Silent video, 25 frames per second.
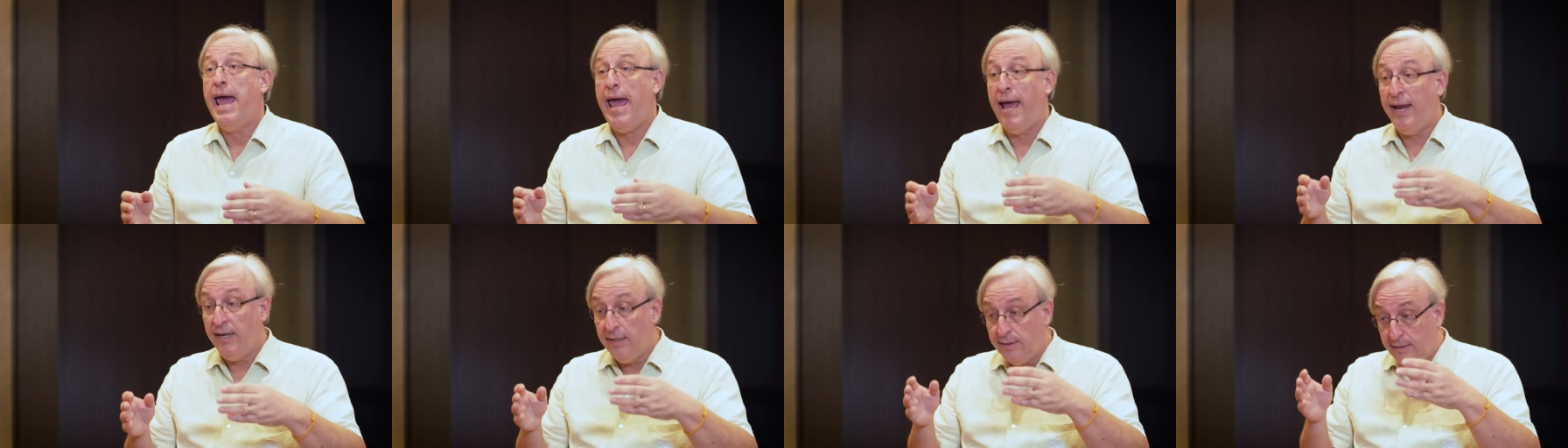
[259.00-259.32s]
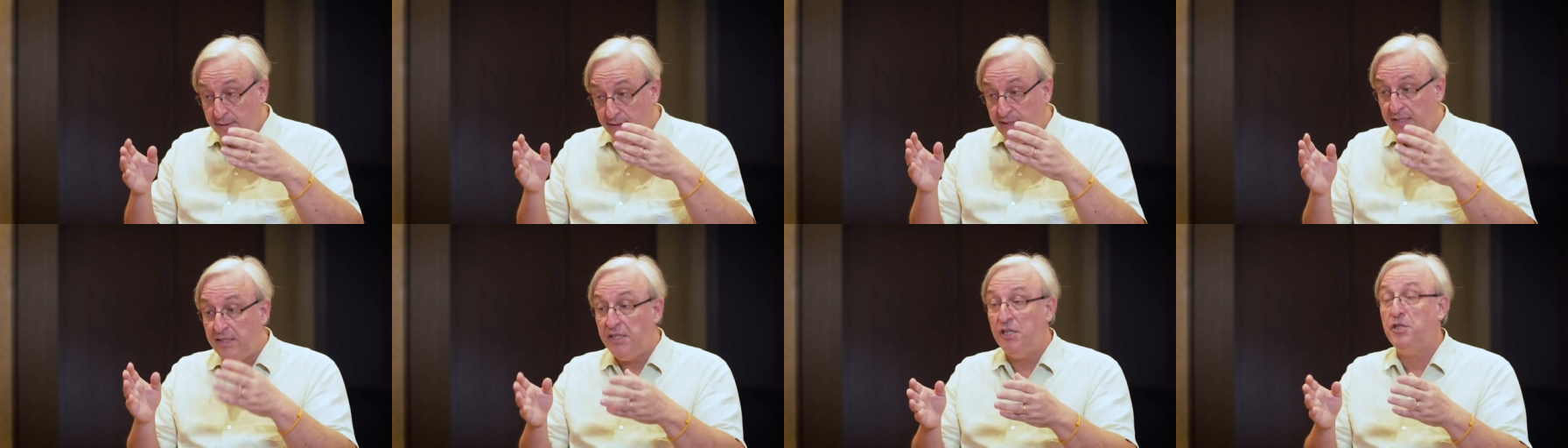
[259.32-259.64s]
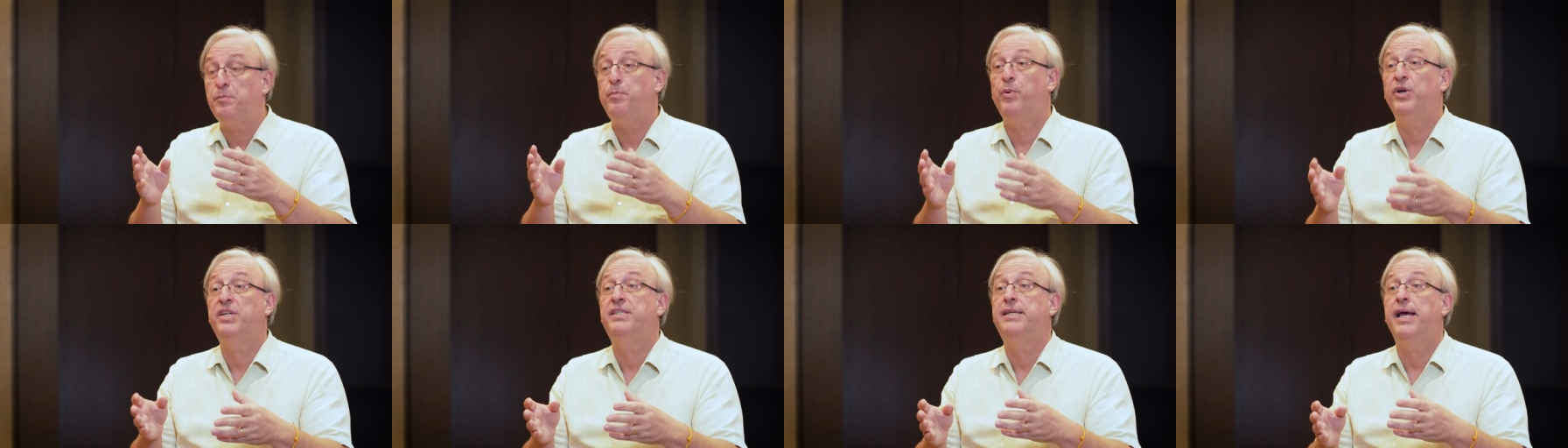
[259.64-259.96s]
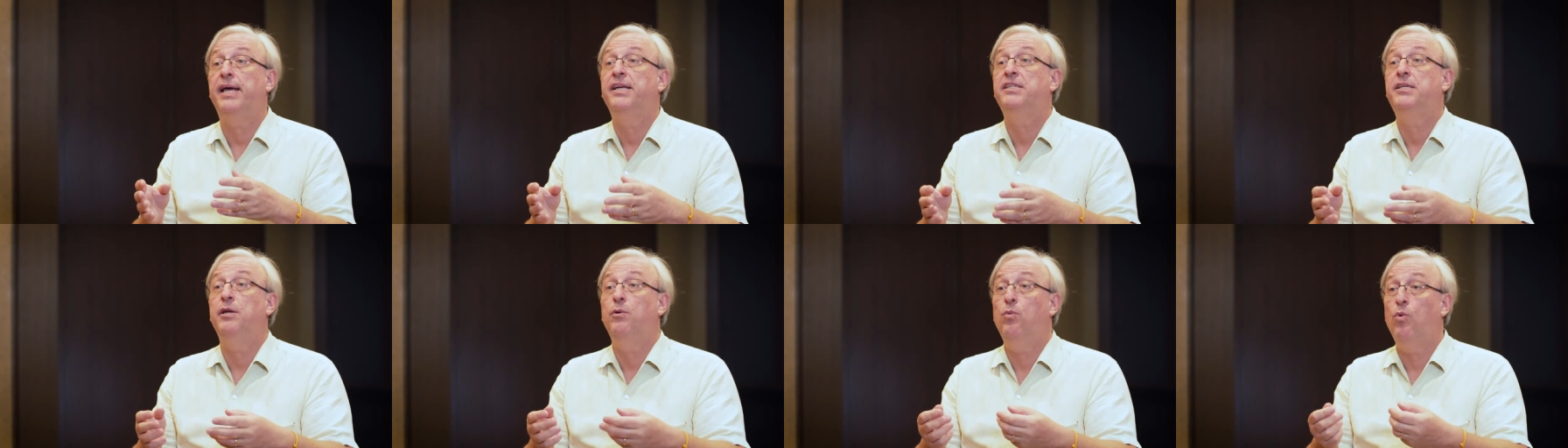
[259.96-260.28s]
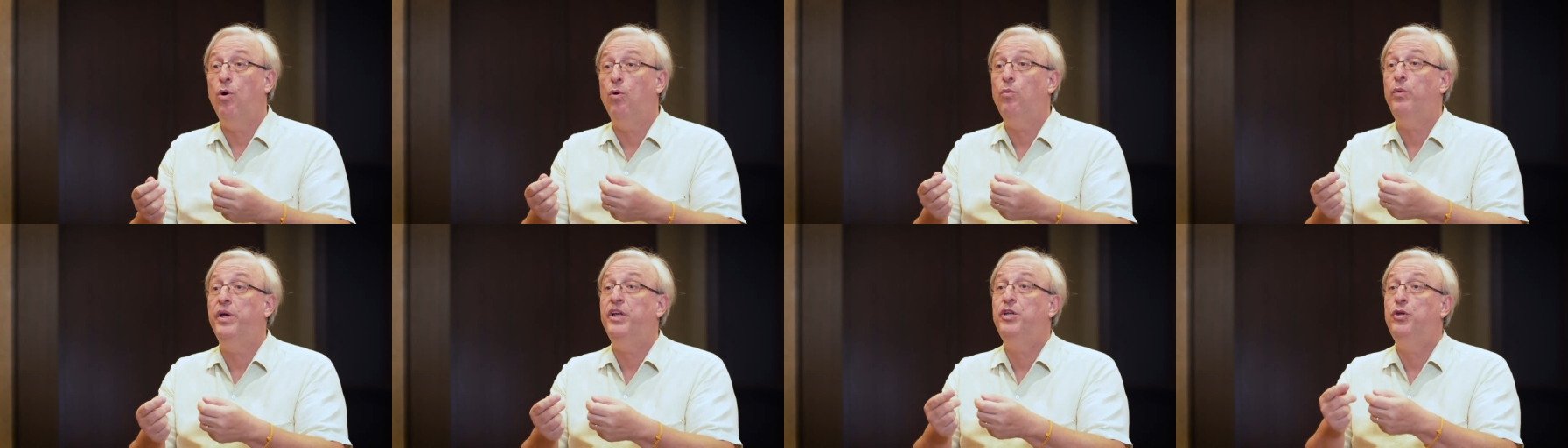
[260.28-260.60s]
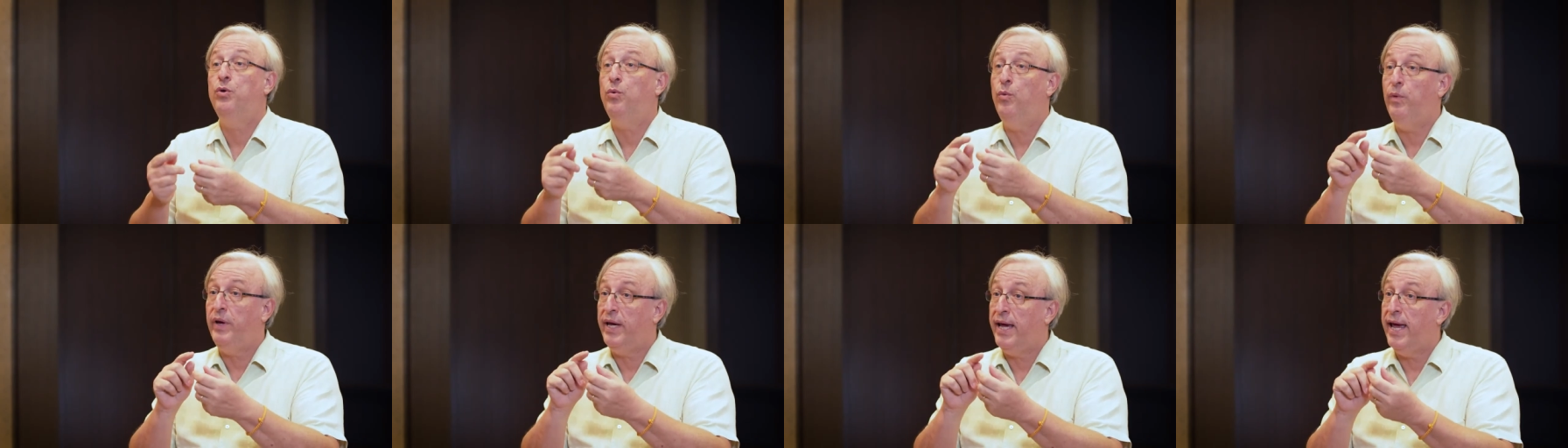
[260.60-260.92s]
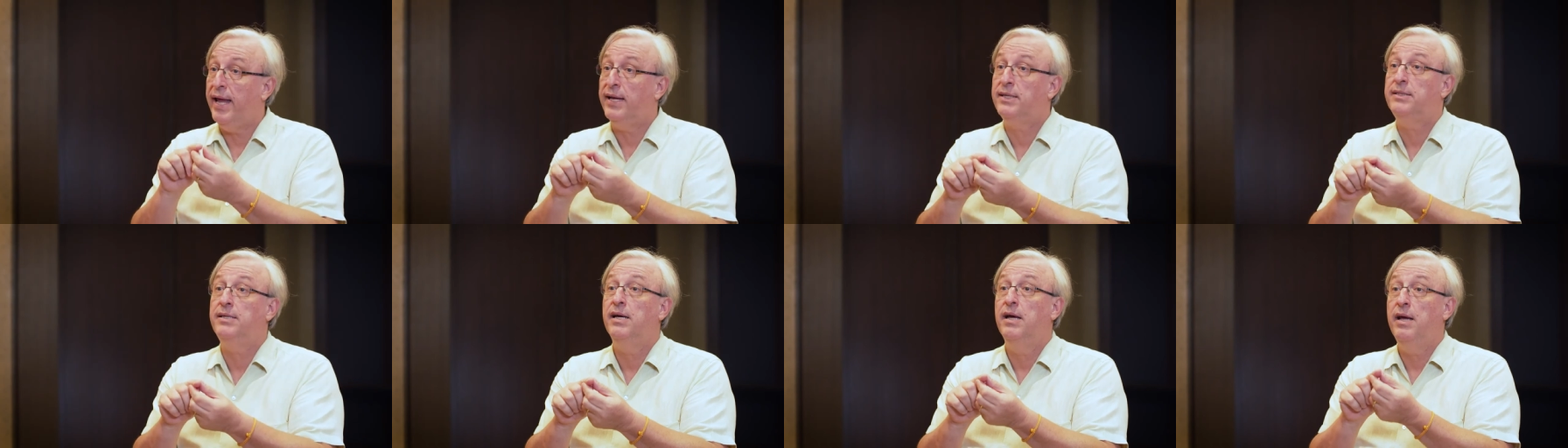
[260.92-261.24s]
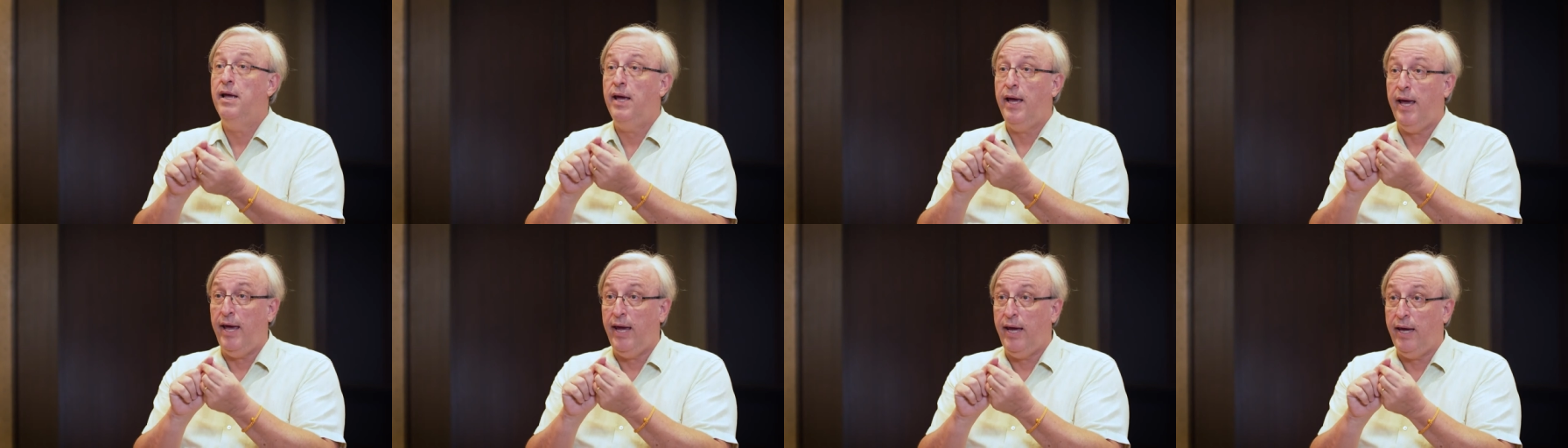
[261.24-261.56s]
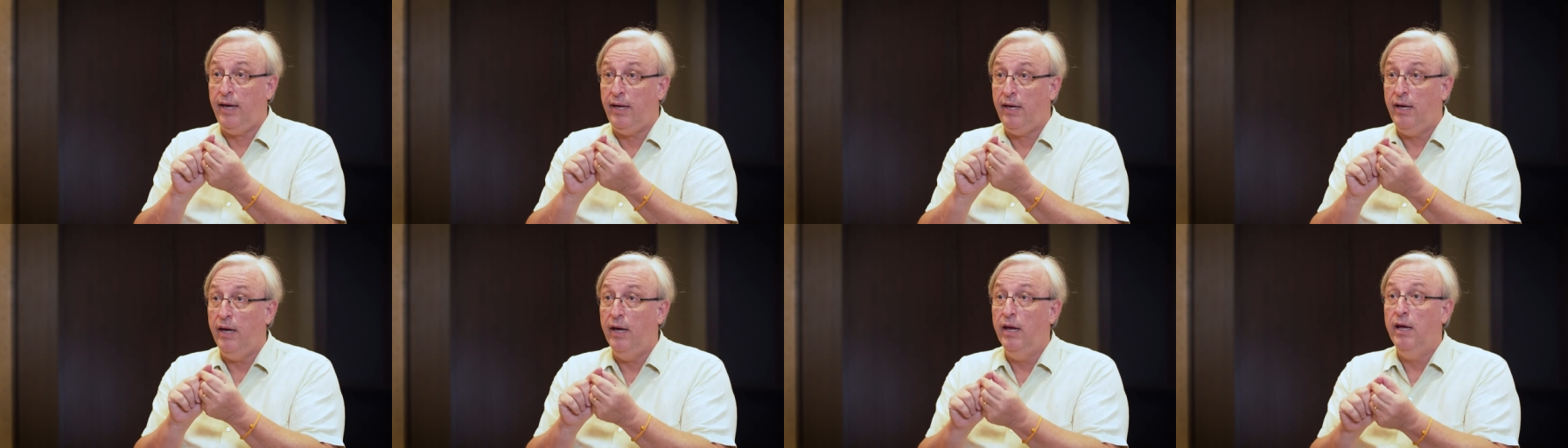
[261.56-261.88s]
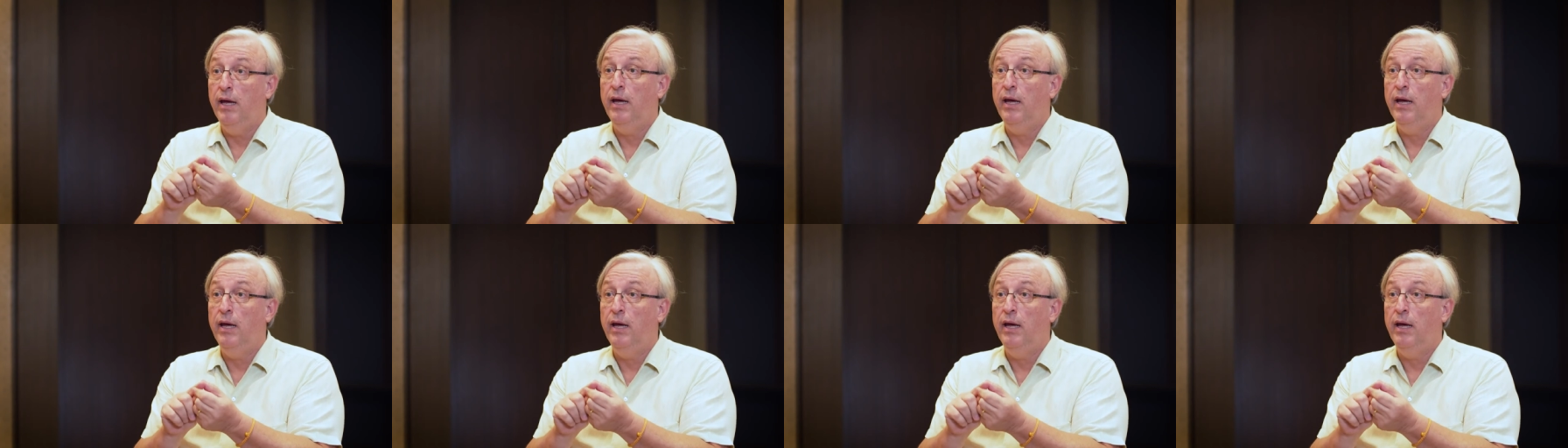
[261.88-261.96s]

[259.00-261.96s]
And this is precisely what we do. We get a